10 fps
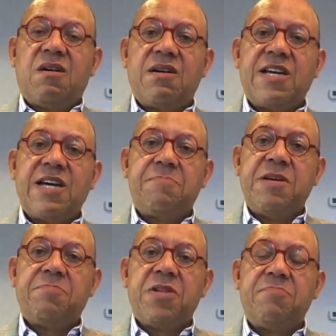are to get
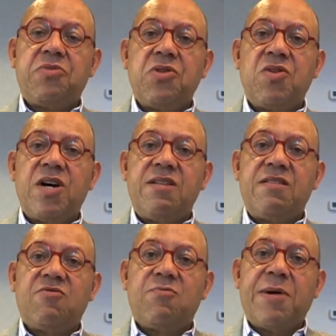people employed.
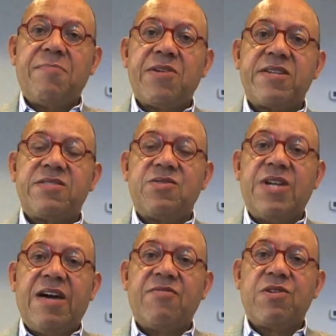The Republicans are
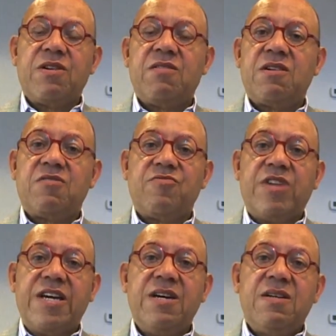never going to
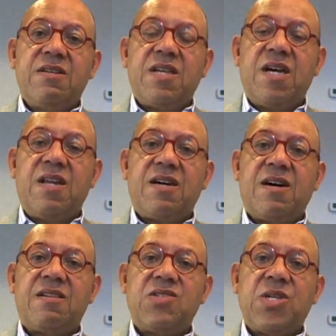agree to any
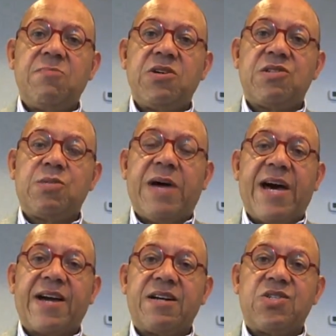kind of stimulus
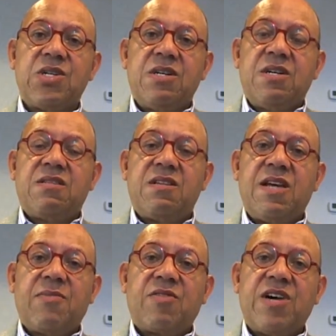package the
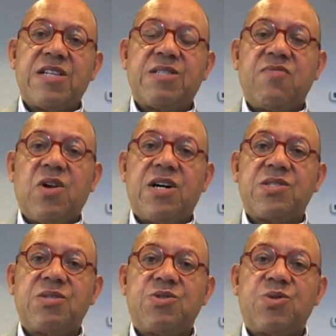Democrats have
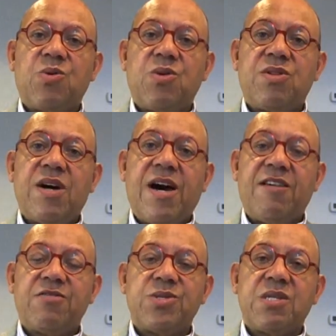lost control of the
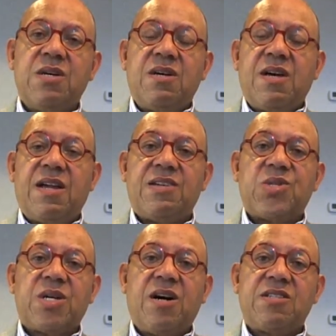House. And
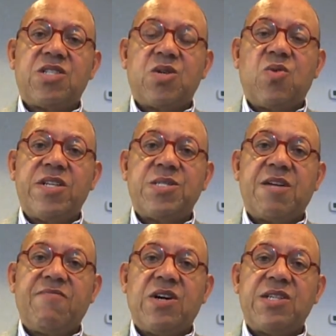as a consequence,
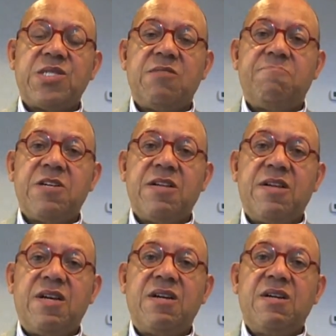they've lost the
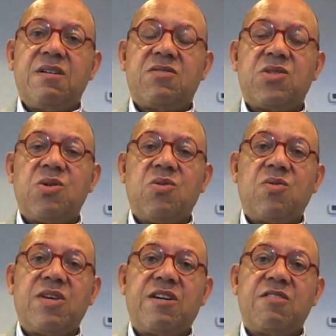ability to
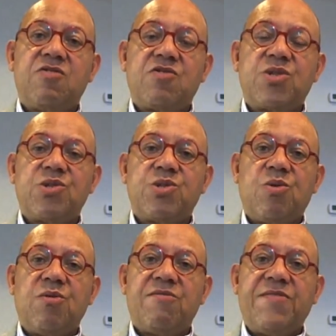totally
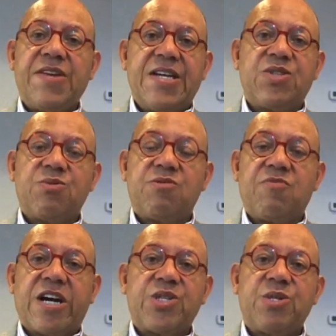control the financial
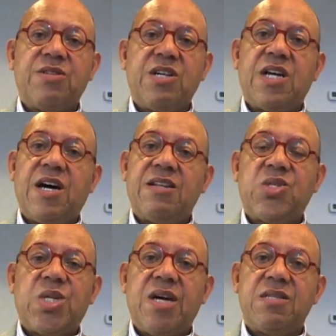direction of the
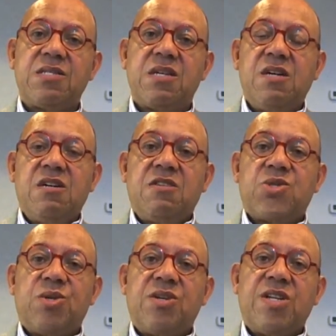United States.
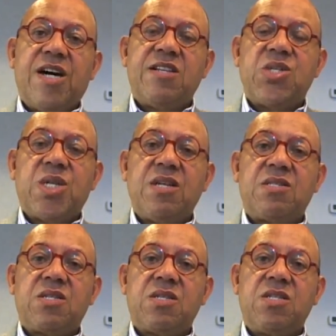So the United
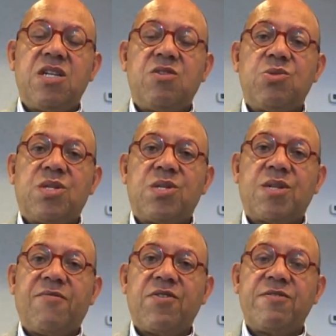States continues to
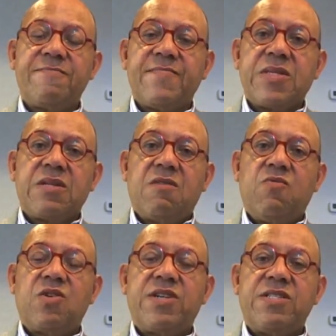suffer,
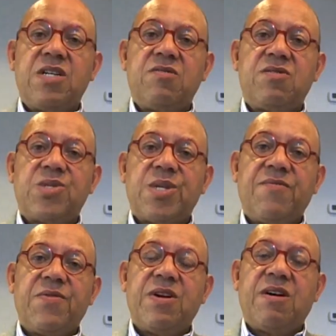will continue to
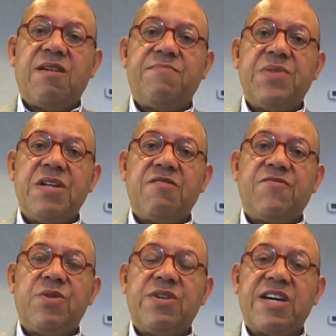suffer, in our opinion,
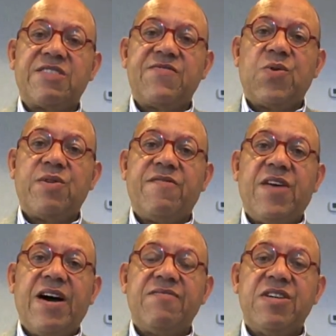for the next four to
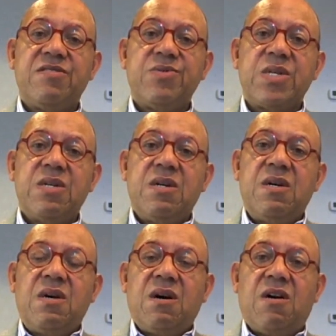five years.
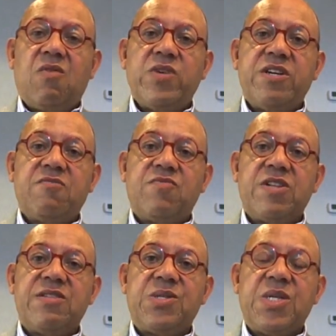Uh, we don't
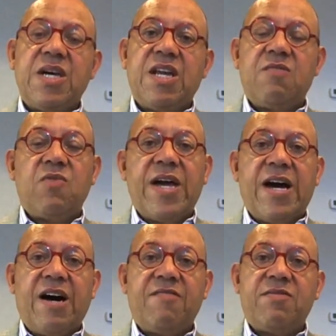really see any way
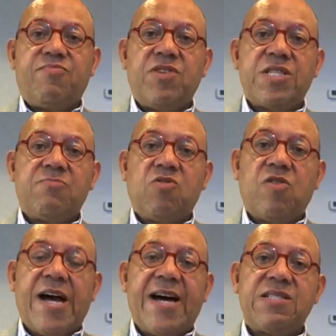out of the present
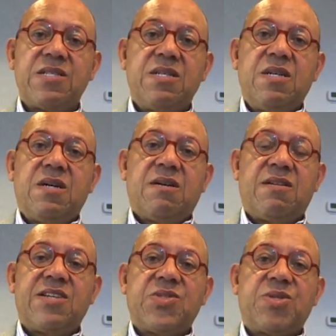morass
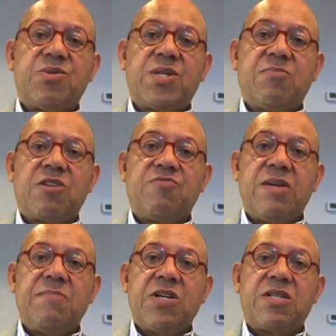unless there's some
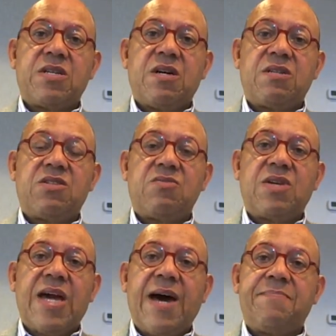agreement uh, to
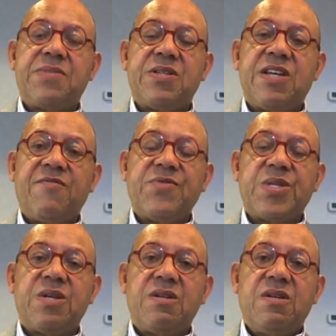cap the
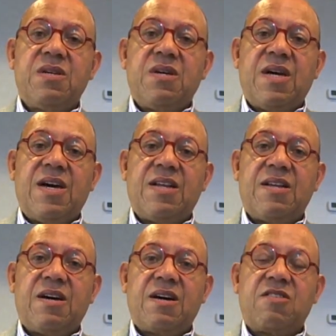deficit
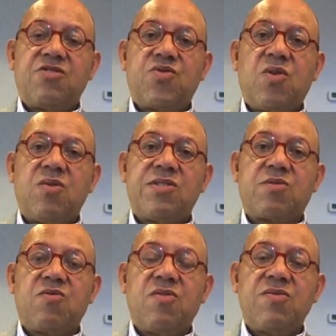and uh, control its
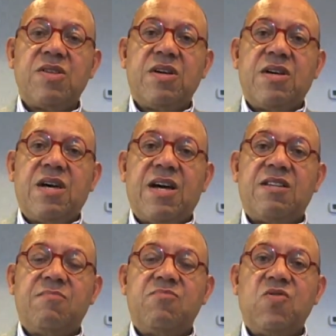growth
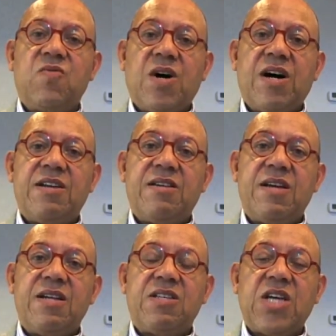and to move on
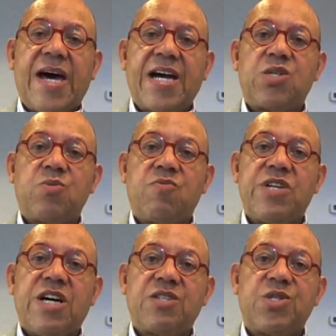into actual
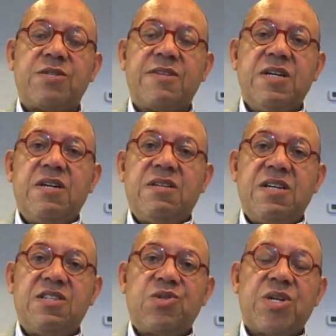reduction
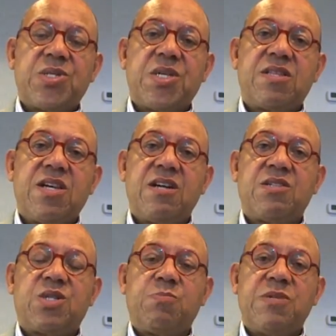the interesting thing
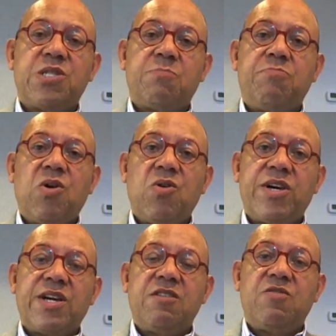is there's been some
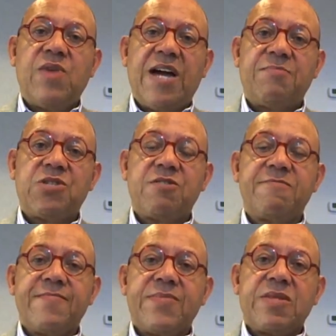polling in New
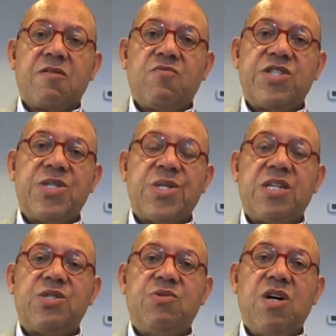Hampshire, which is,
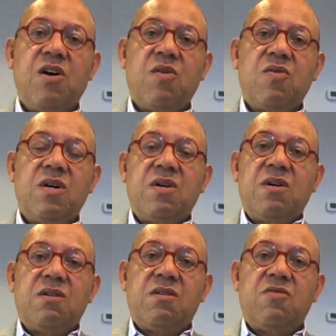as you know,
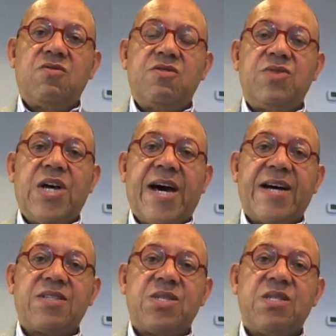no new
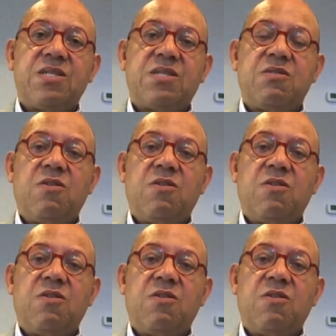taxes,